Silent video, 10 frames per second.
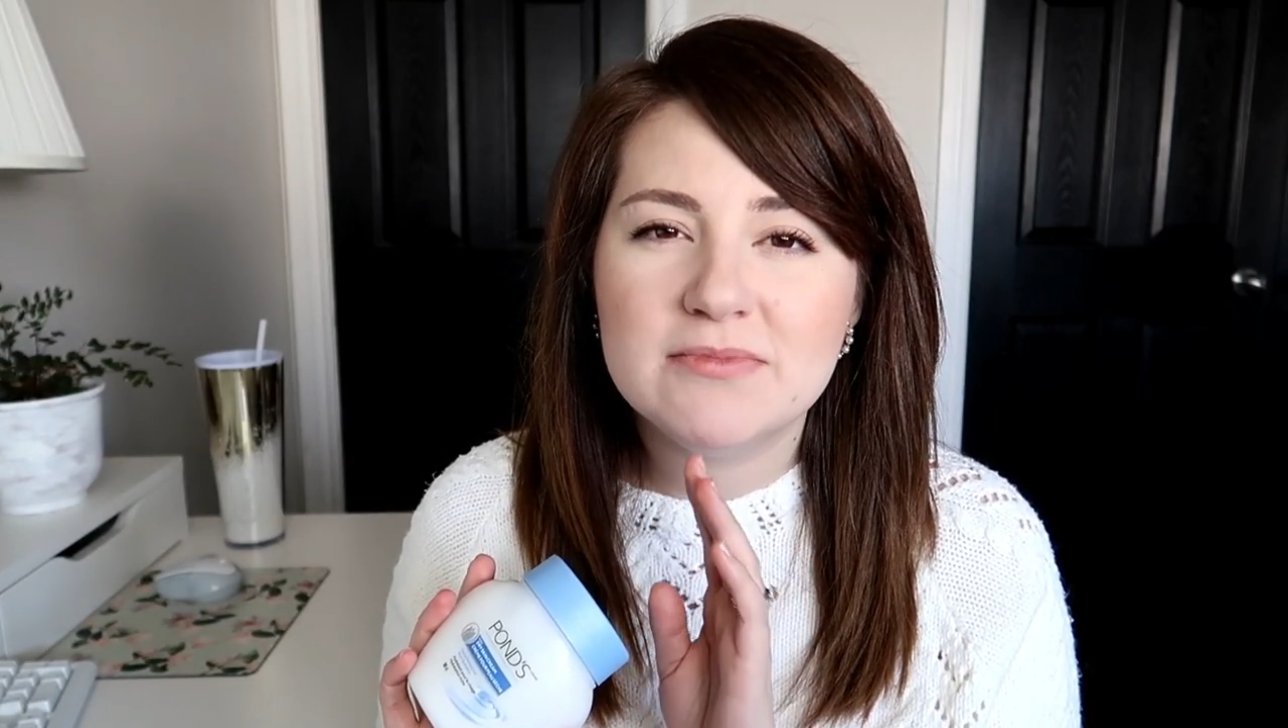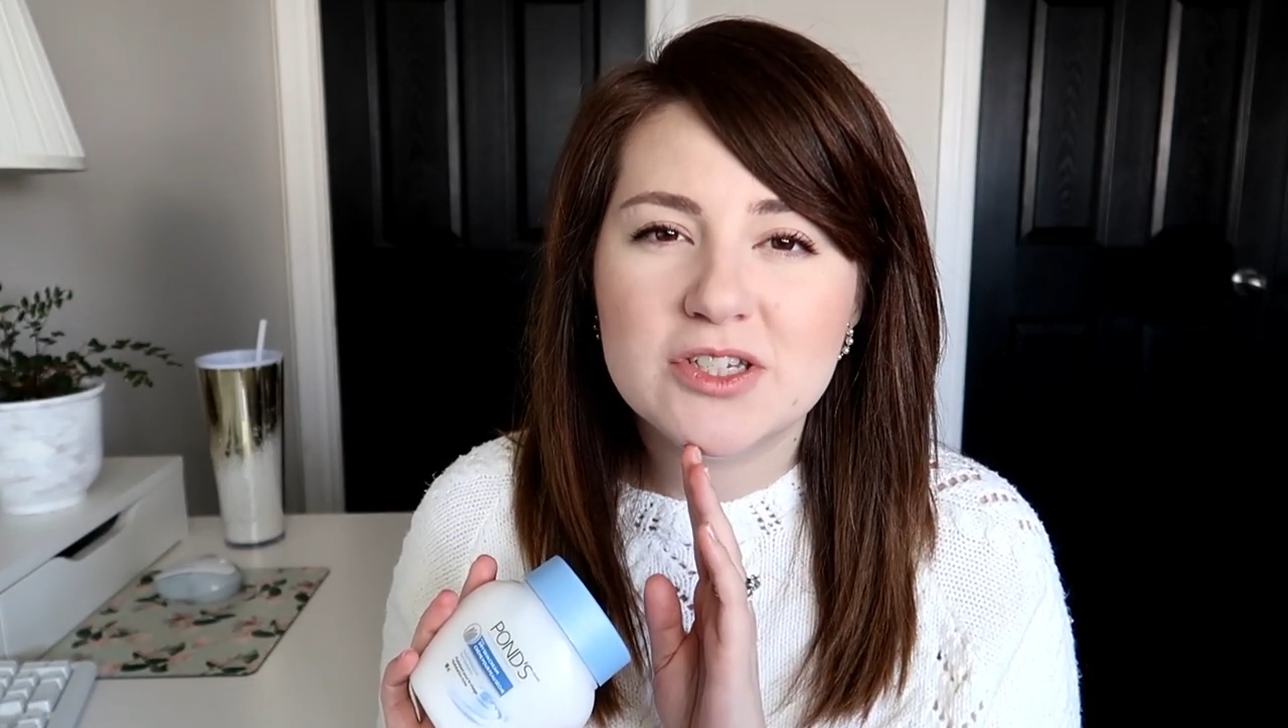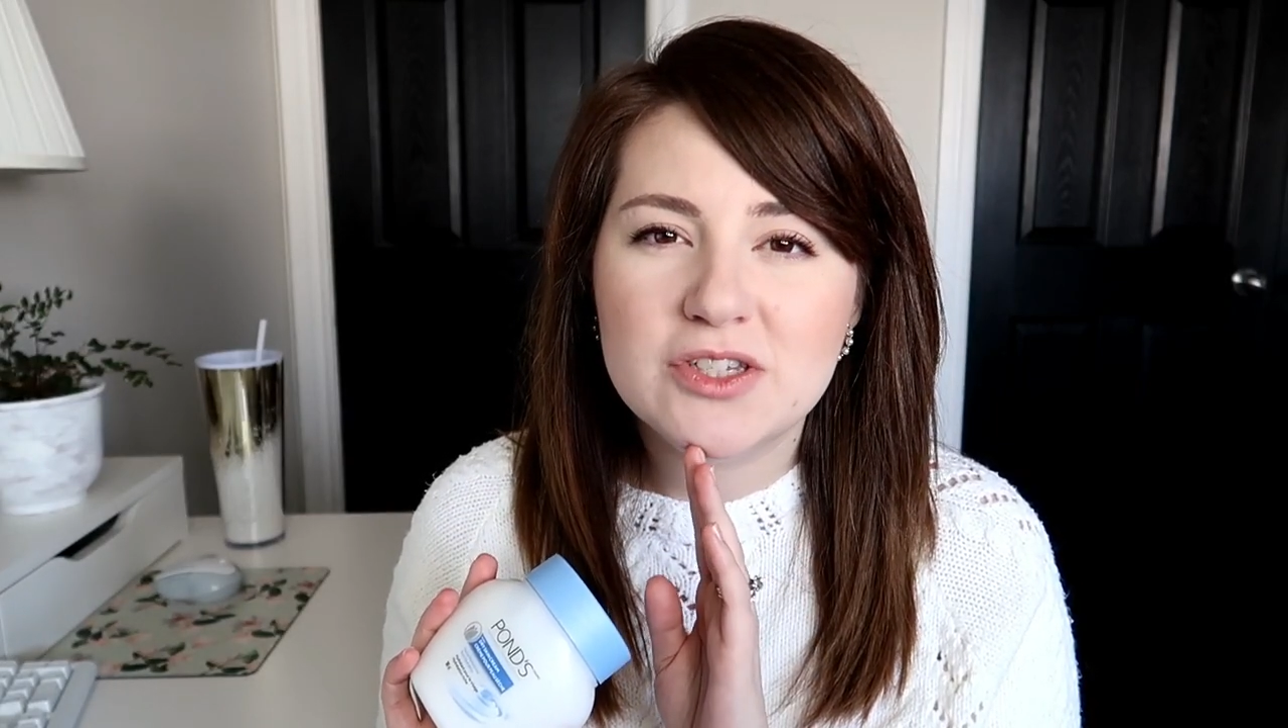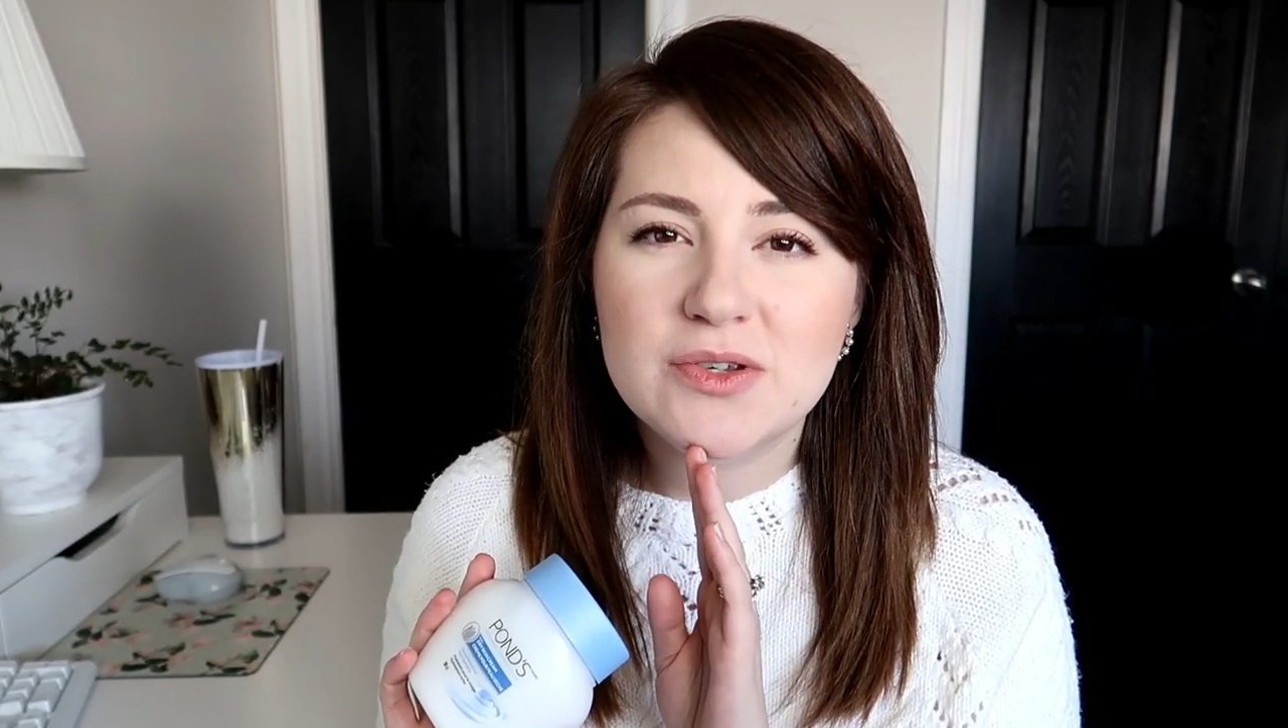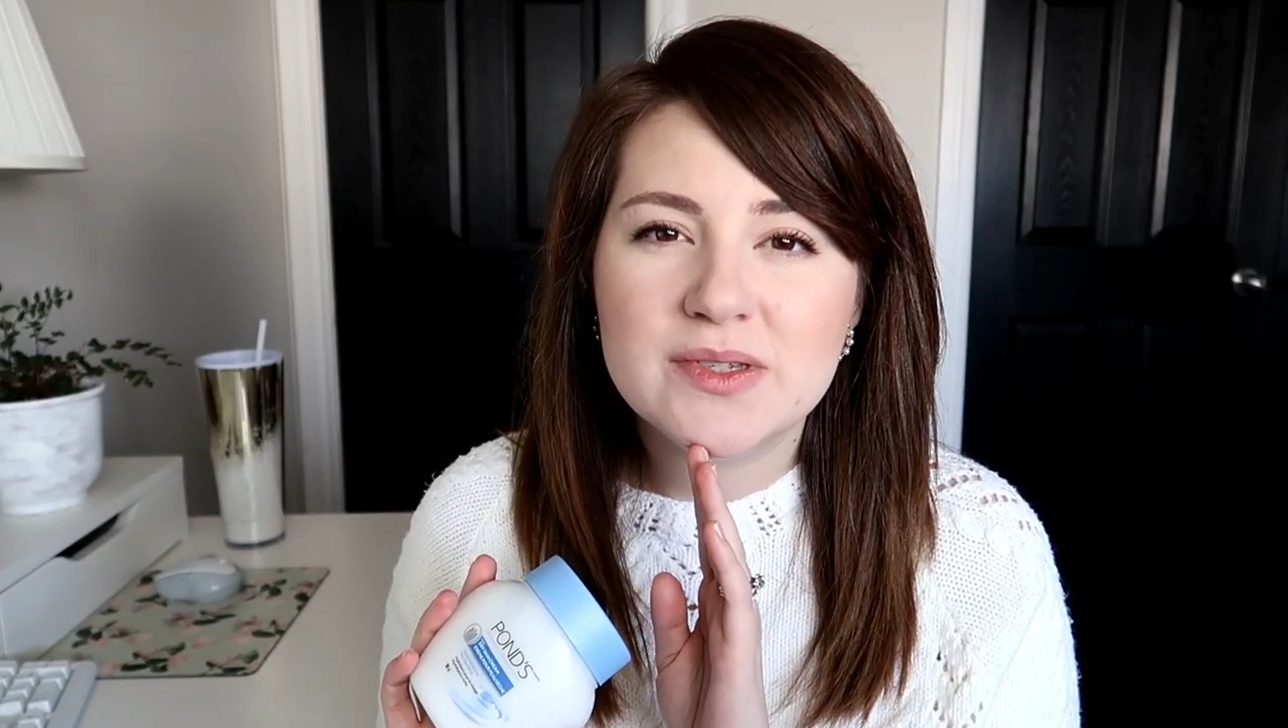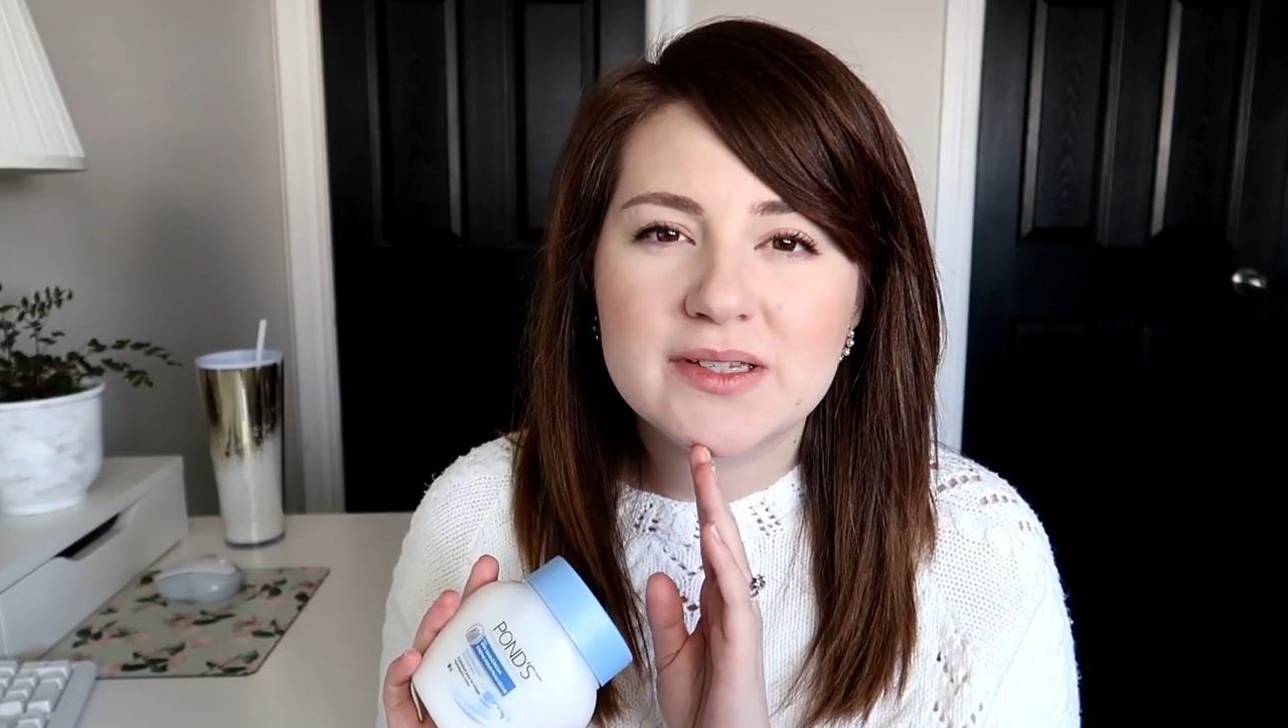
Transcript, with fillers: just use